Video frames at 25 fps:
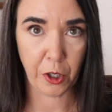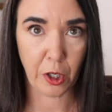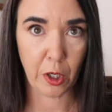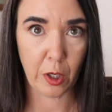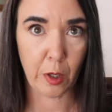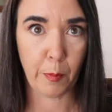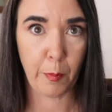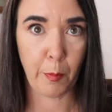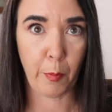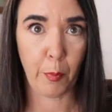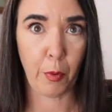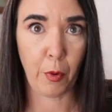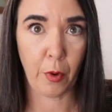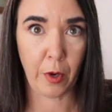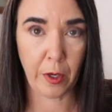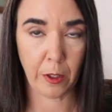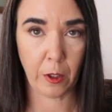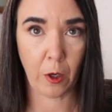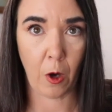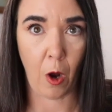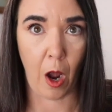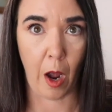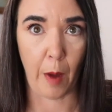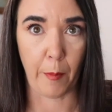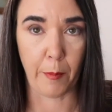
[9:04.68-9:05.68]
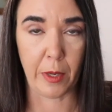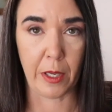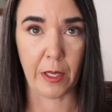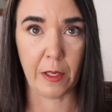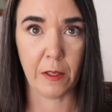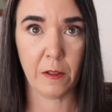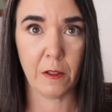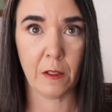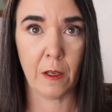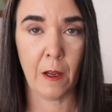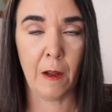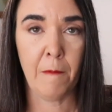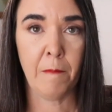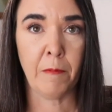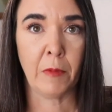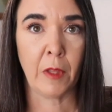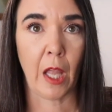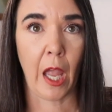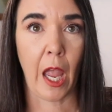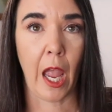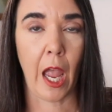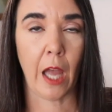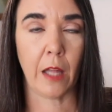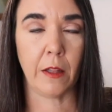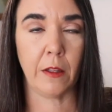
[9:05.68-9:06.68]
your print copies,
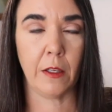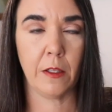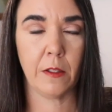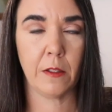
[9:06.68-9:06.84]
and